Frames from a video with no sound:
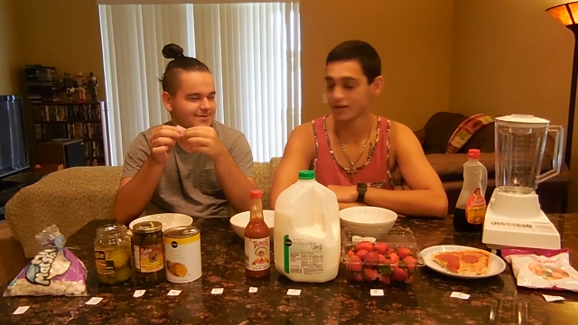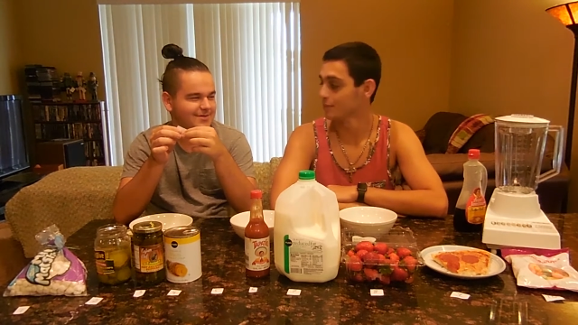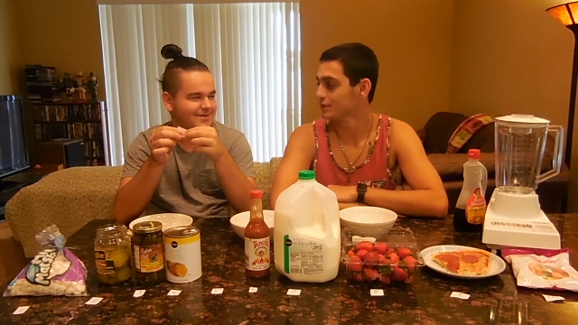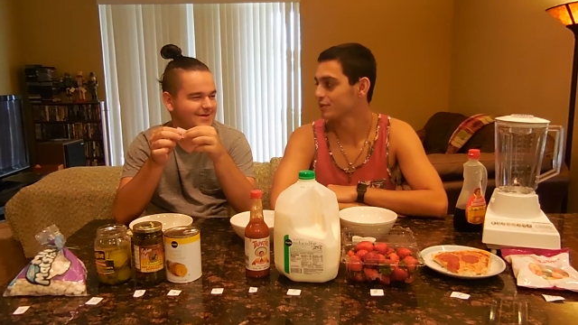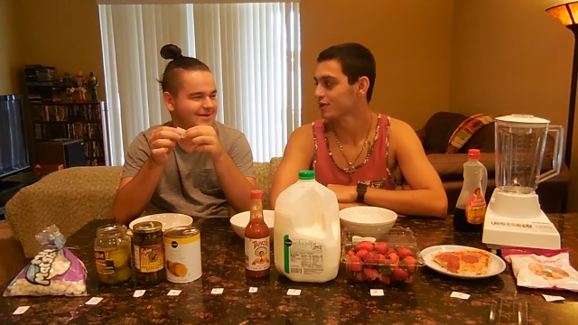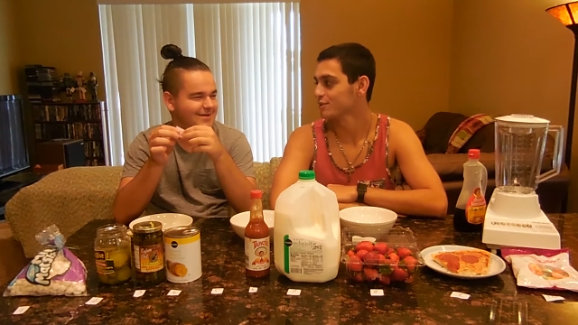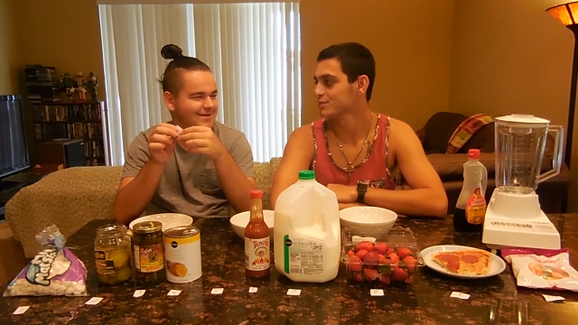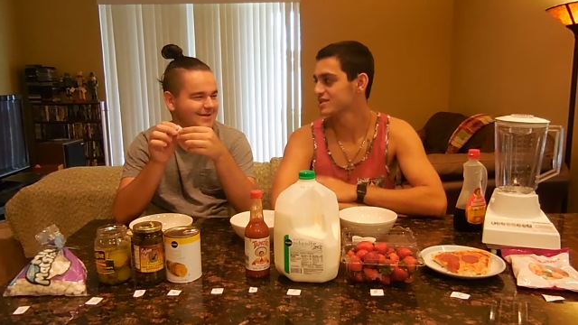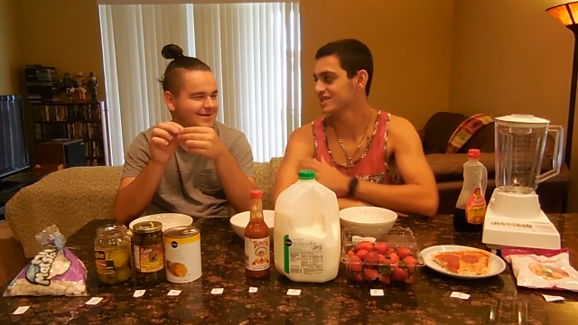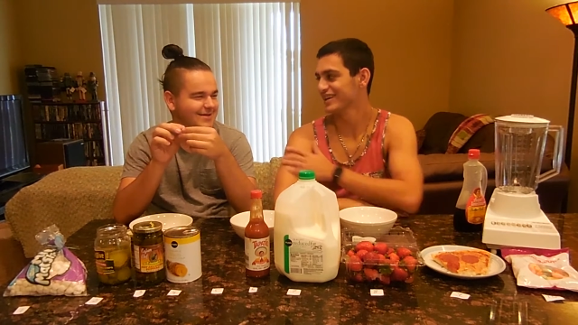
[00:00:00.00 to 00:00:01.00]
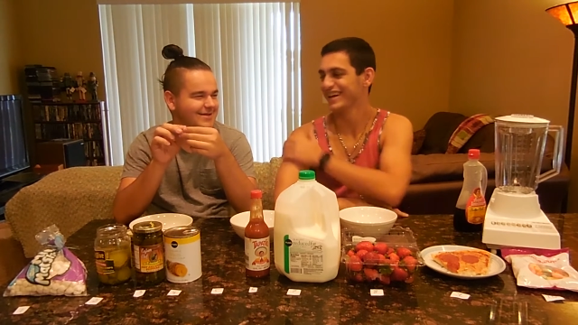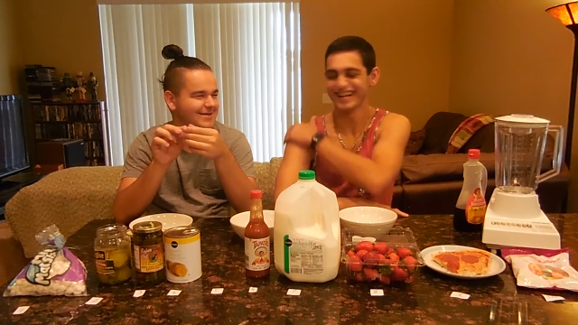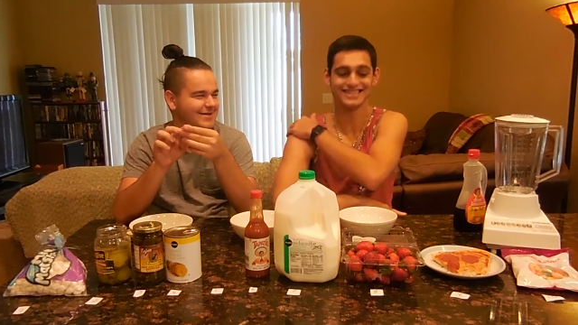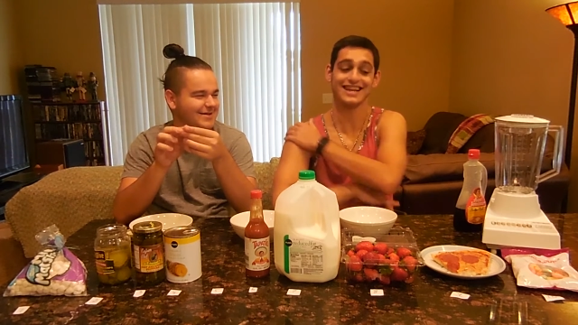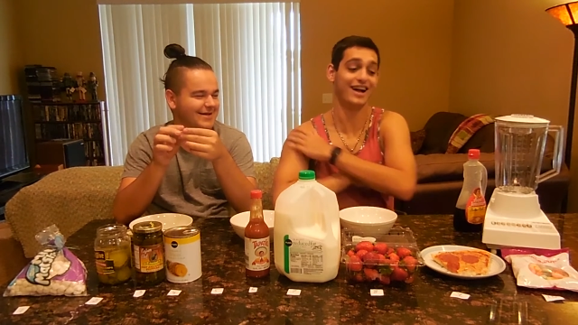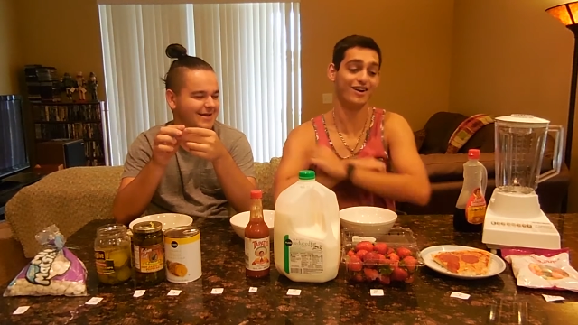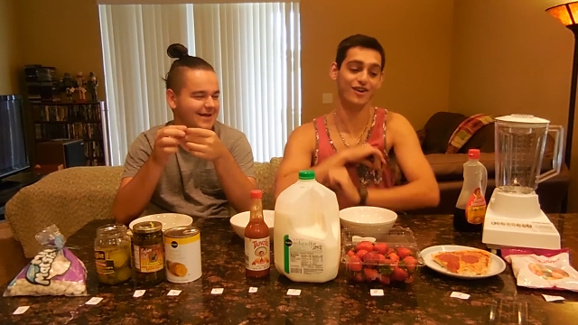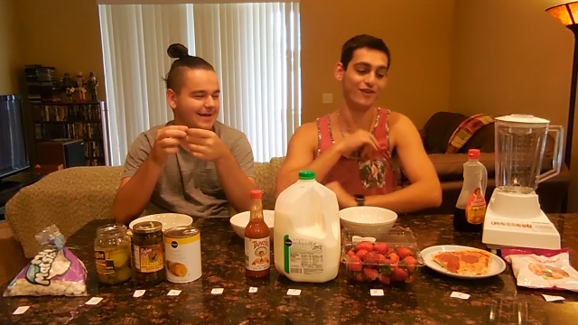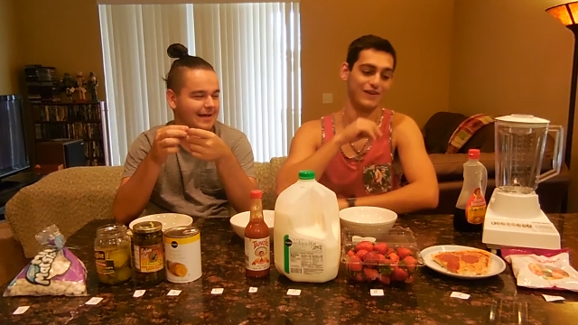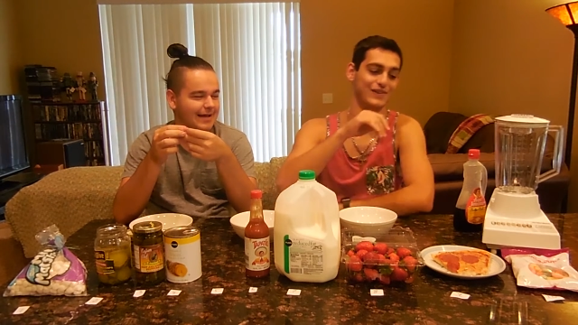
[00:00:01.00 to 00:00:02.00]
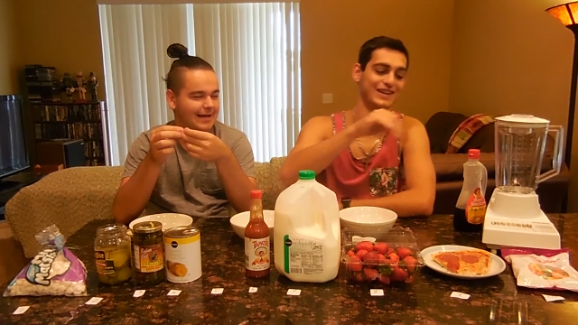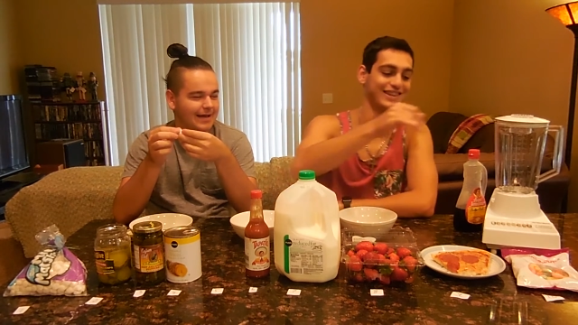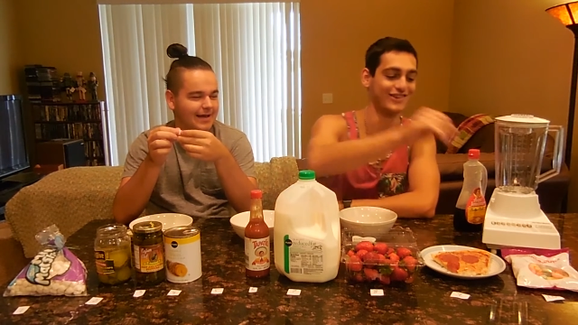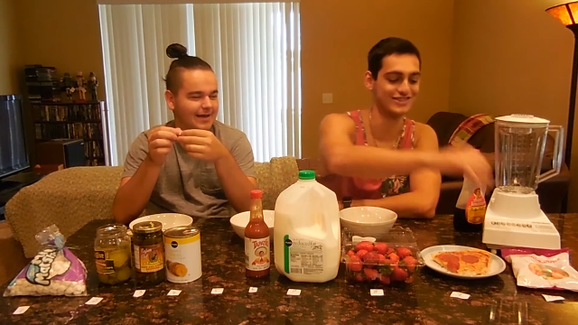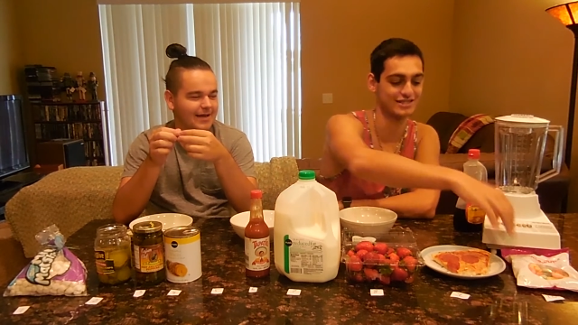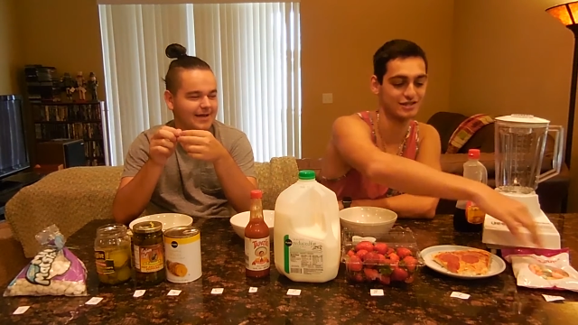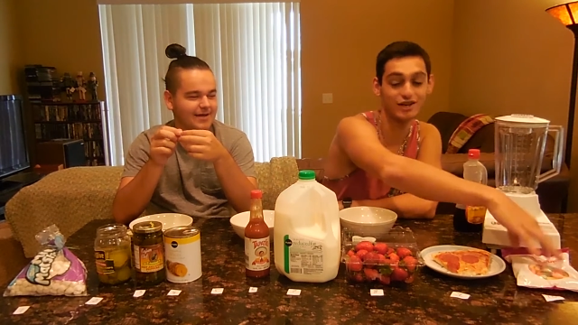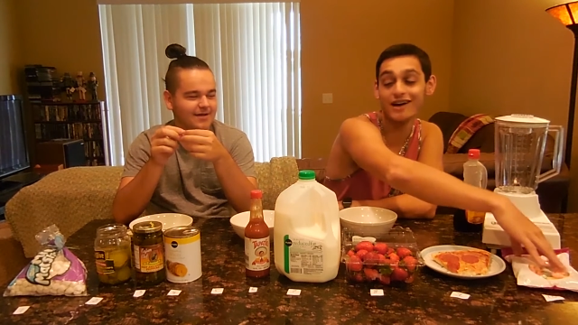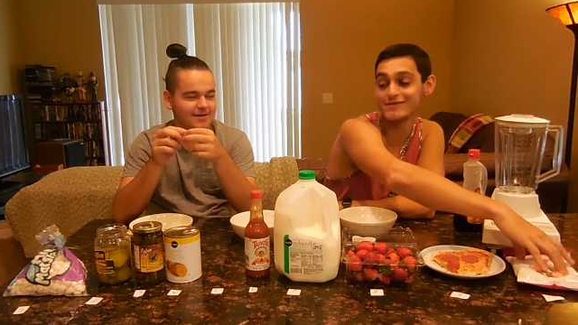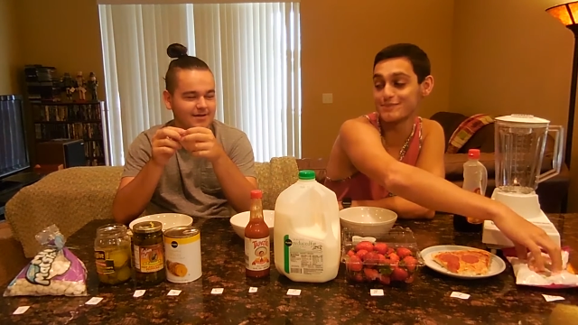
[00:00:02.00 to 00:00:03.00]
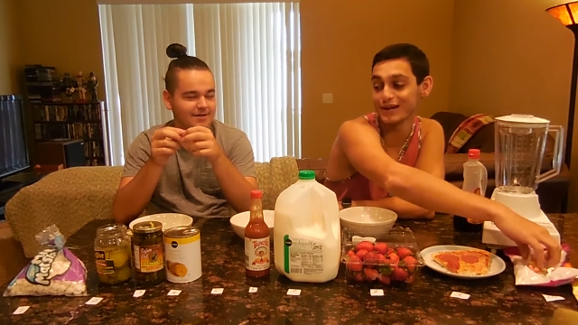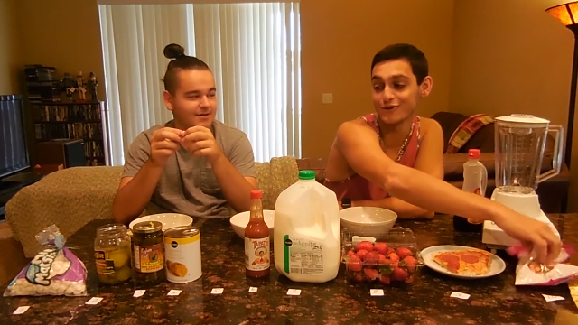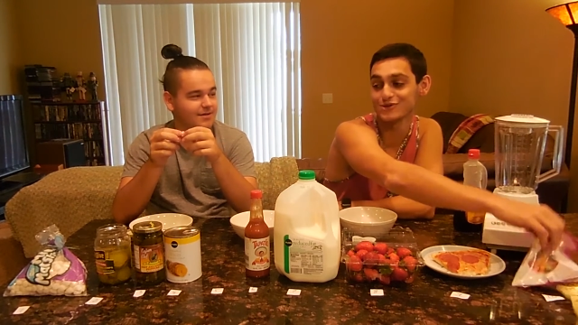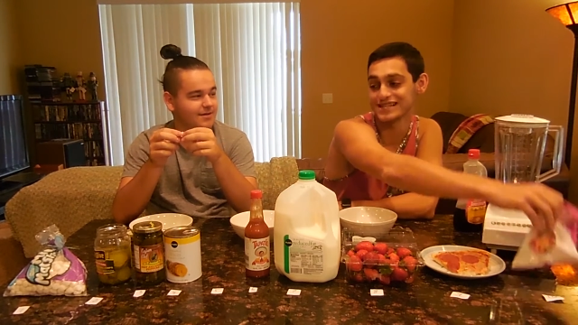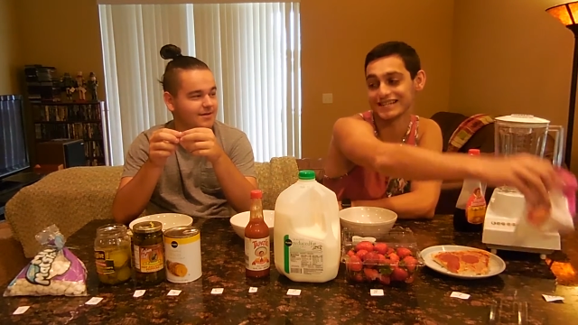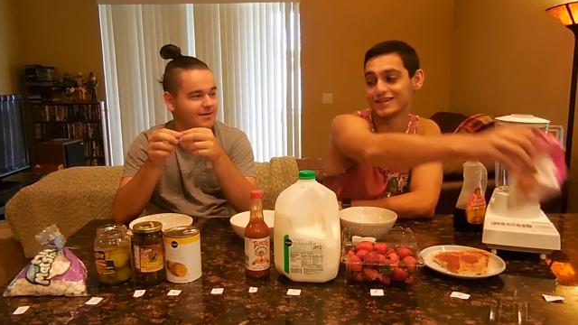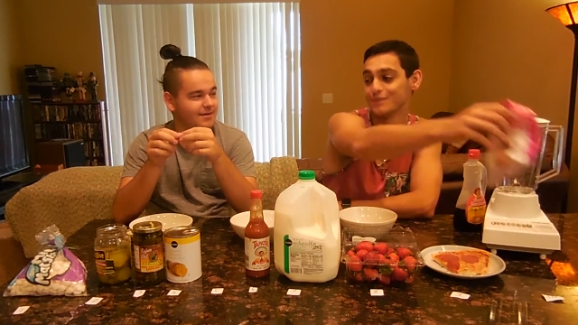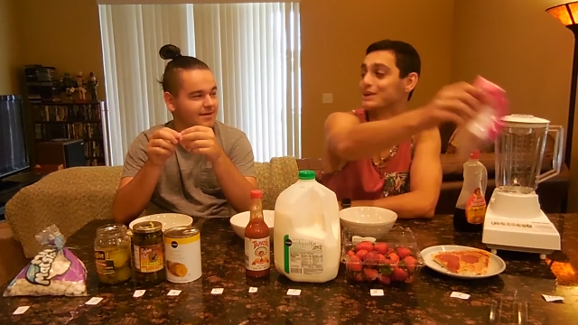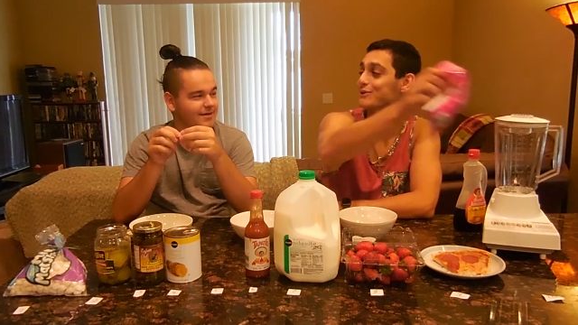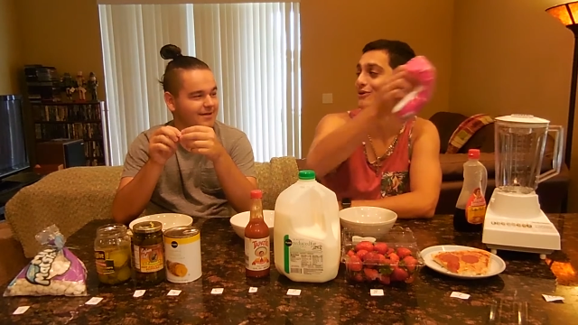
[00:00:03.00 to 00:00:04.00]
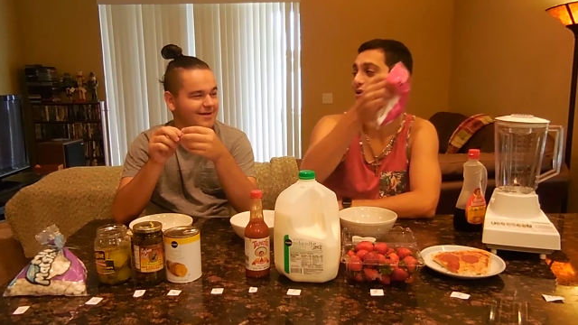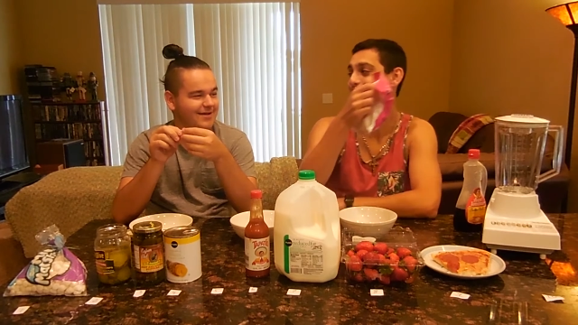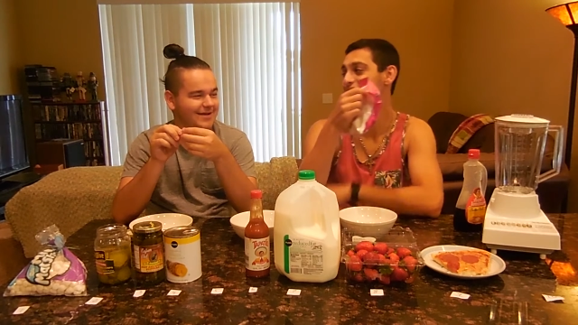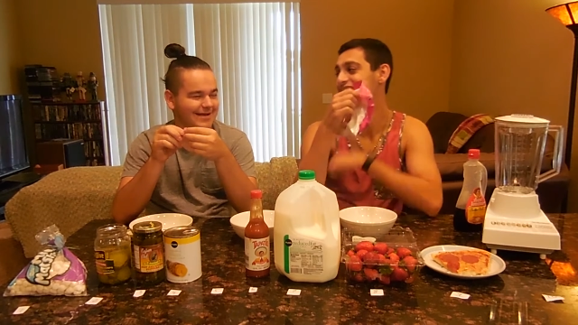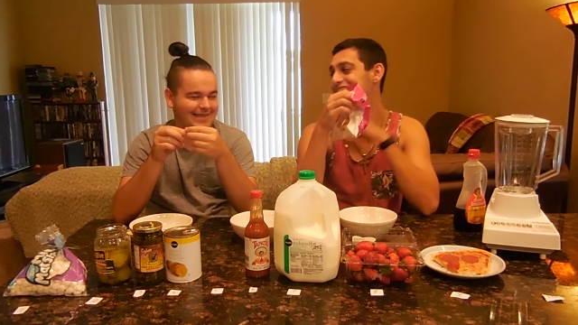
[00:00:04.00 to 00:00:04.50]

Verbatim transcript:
Speaker 1: Gummy worms. That's kind. Of, I don't know if I'll like those. You have pickles and gummy worms. in